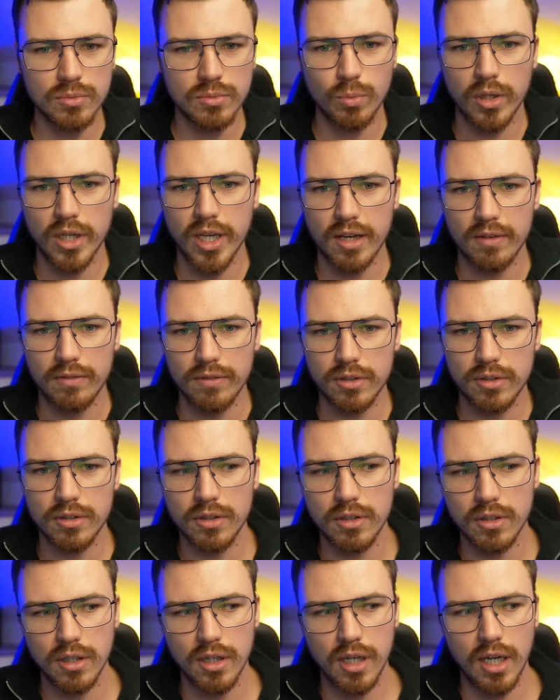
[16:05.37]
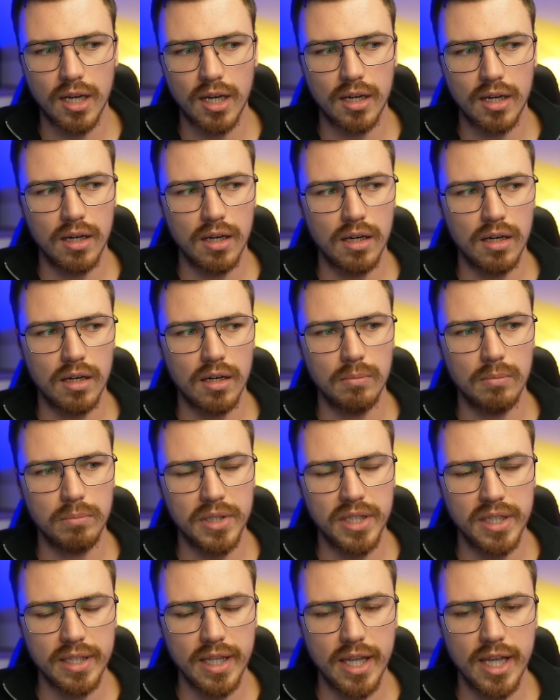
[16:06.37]
whatever, are
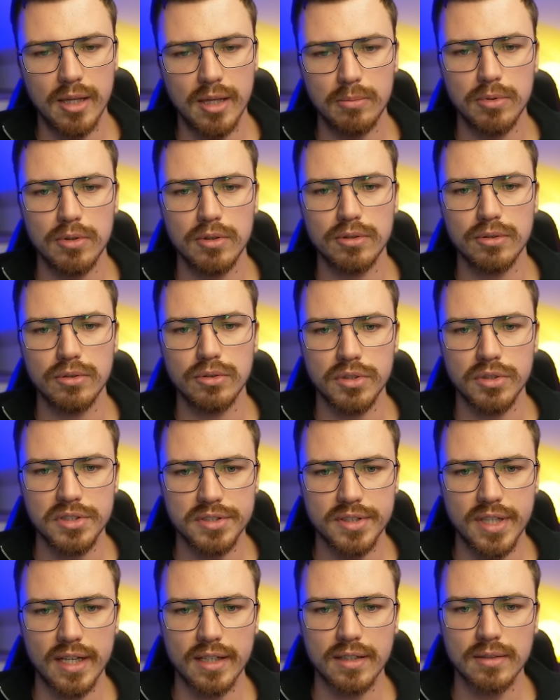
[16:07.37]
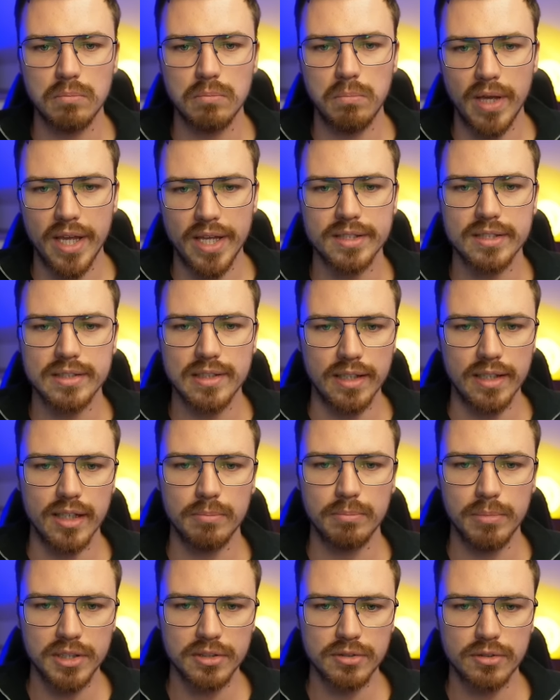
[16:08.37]
being able to transact base layer
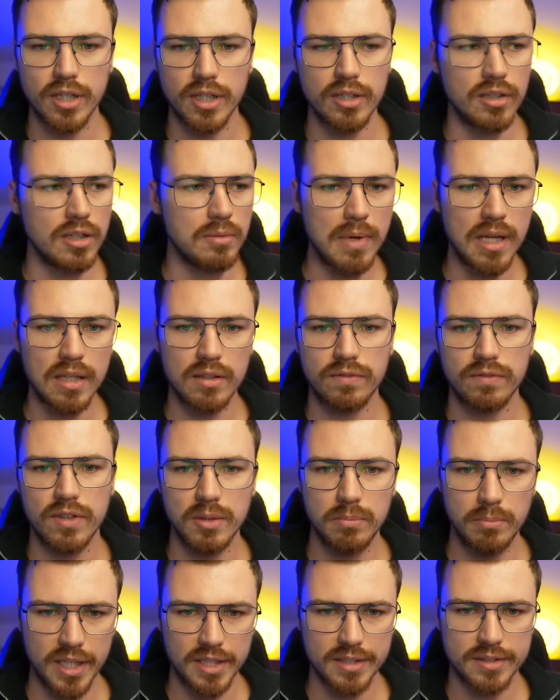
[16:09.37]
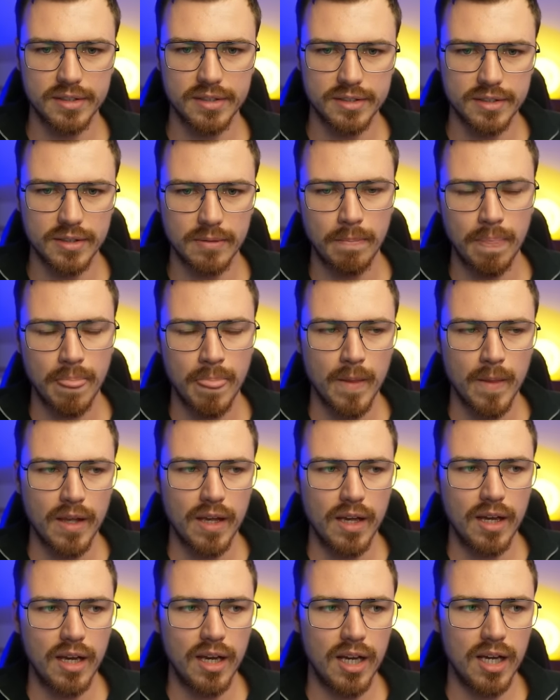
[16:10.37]
Bitcoin on a monthly basis,
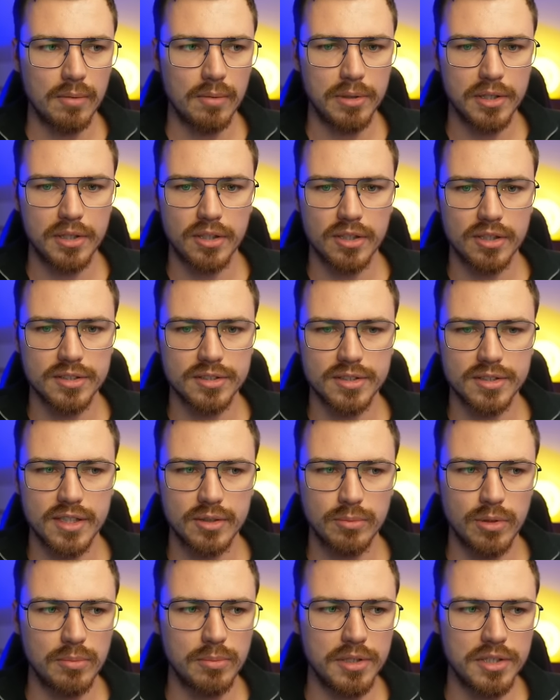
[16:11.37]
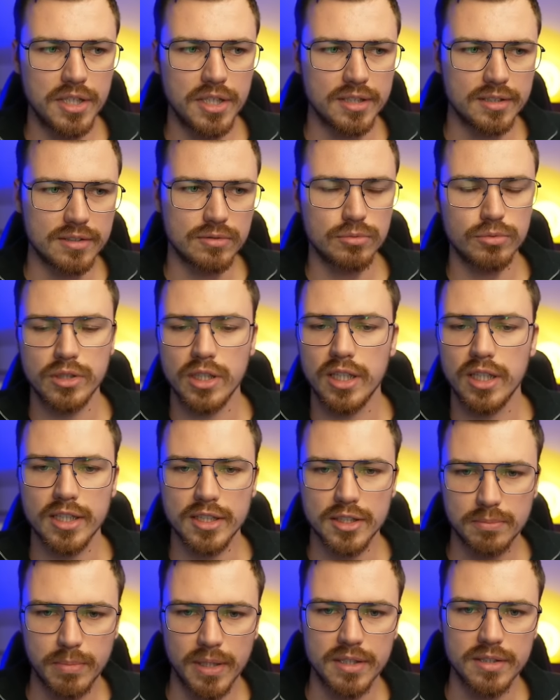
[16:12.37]
because it will be just really
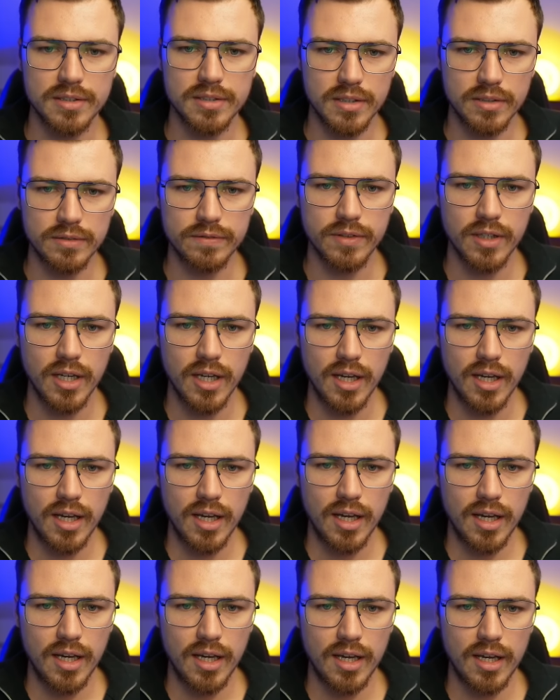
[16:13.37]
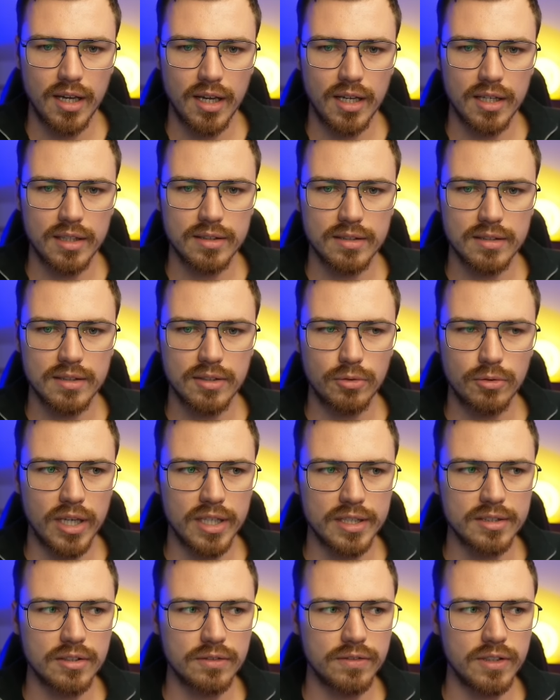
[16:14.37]
expensive. And the
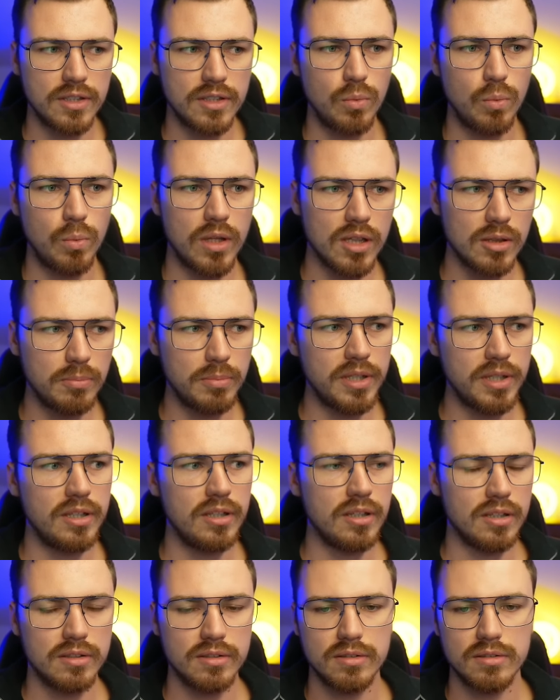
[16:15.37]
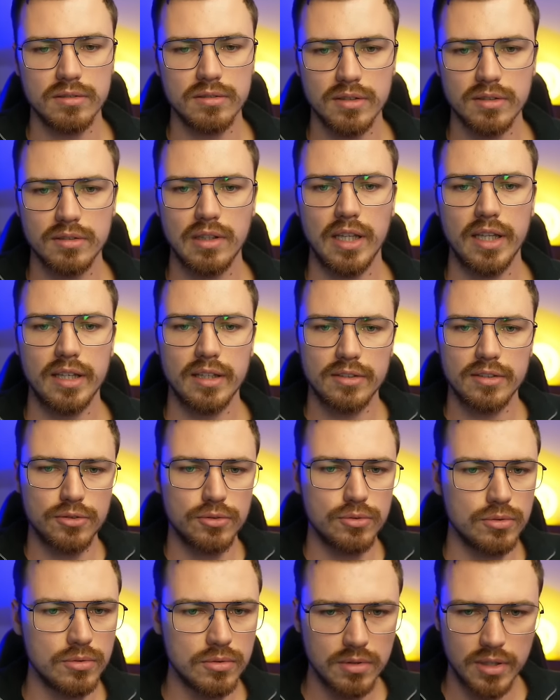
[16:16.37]
rest of it will be on layer
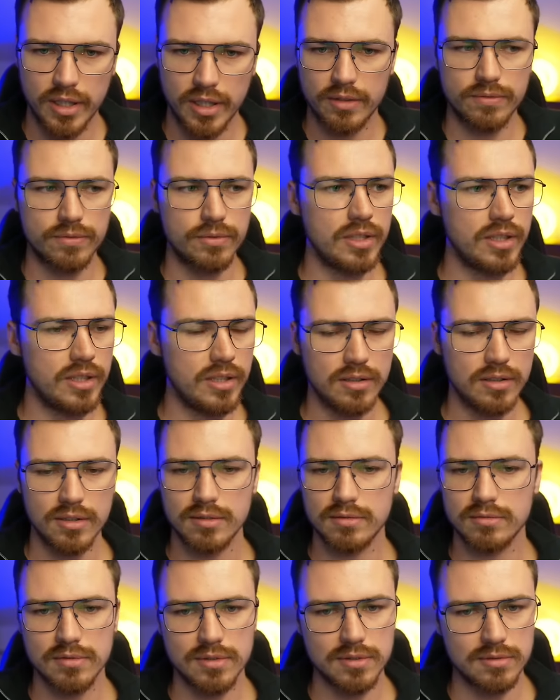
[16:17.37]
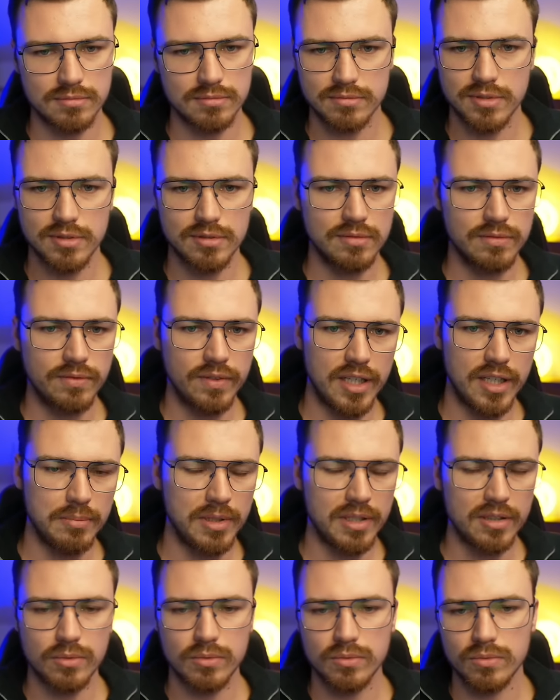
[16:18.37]
2, layer 3, on
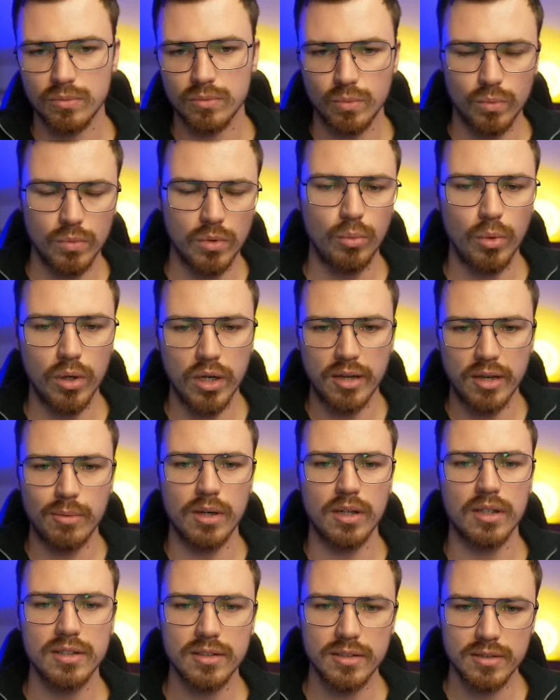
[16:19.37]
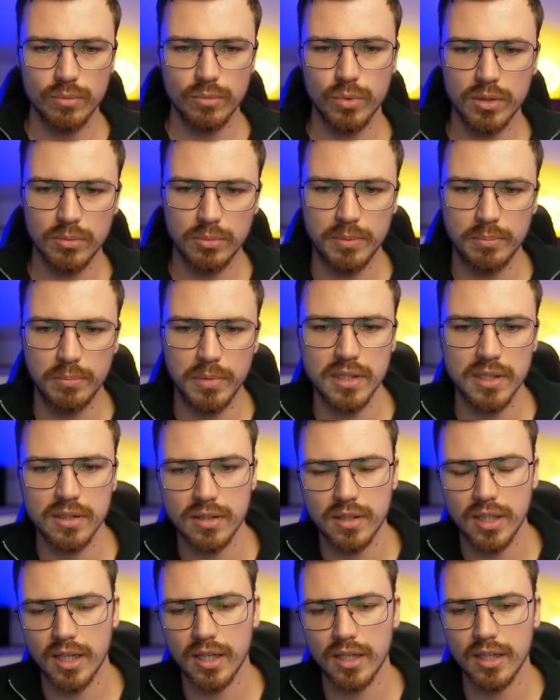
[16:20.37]
Fedimint, on whatever will be built
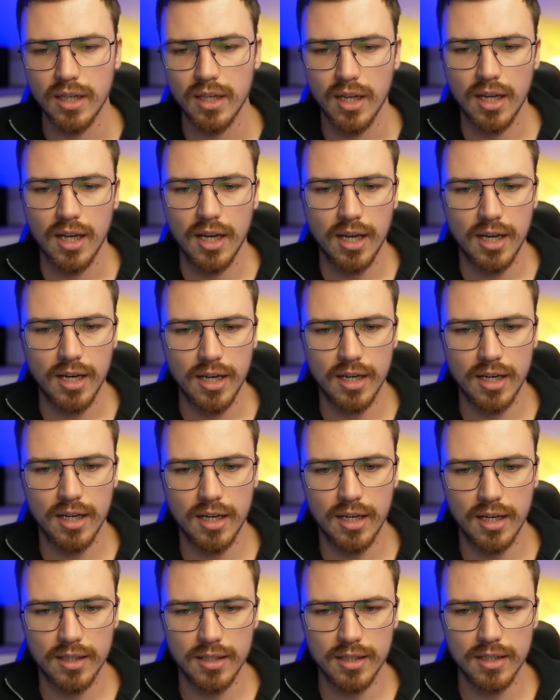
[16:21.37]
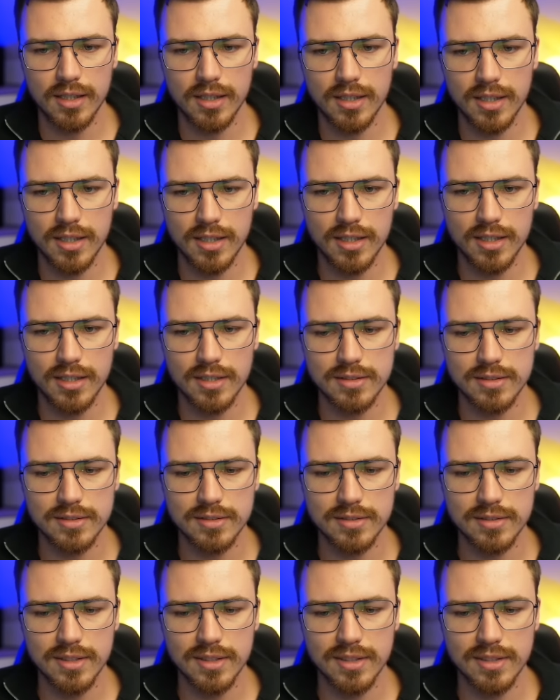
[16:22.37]
there.
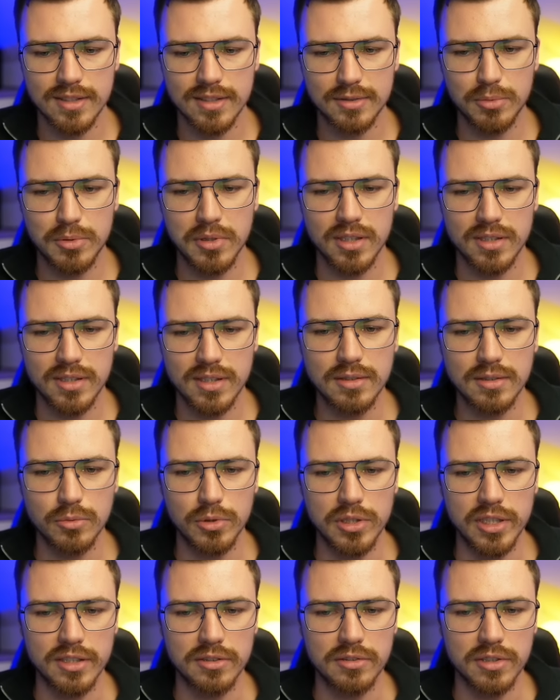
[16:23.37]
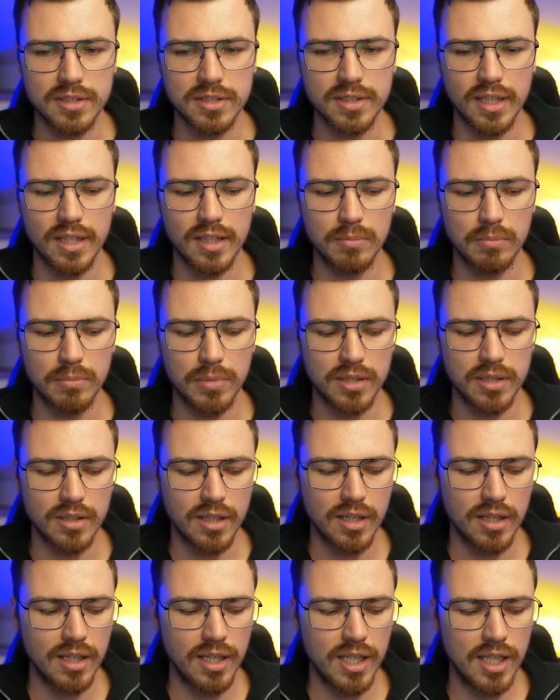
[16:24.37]
This is really interesting. But
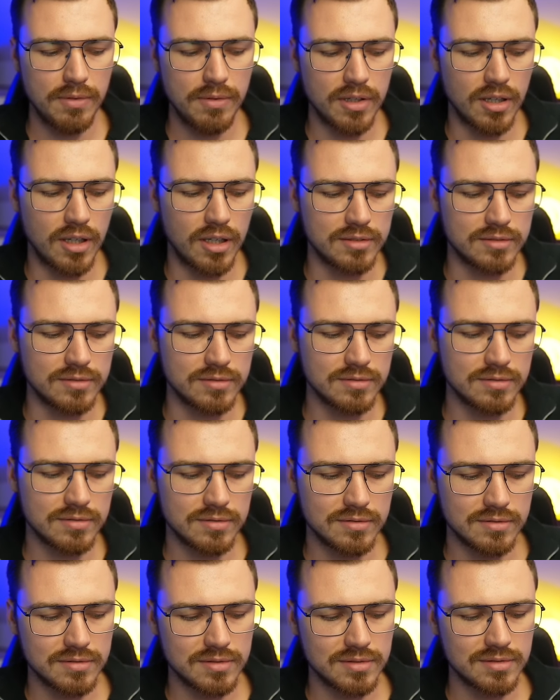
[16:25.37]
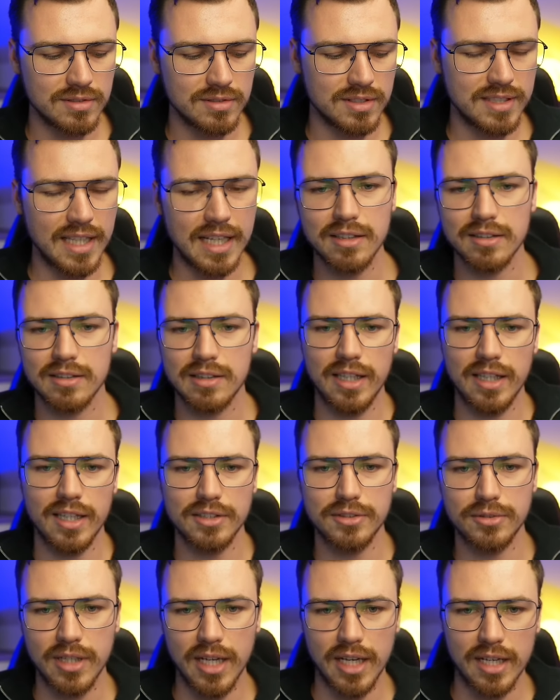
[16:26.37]
even on second
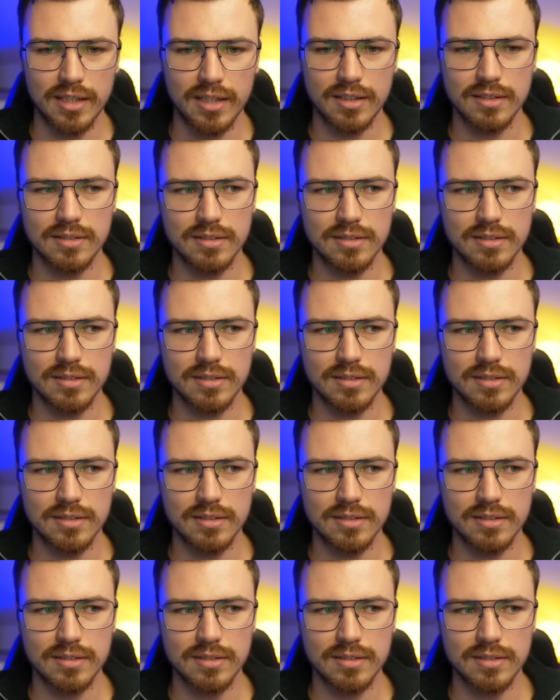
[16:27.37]
layers, you kind of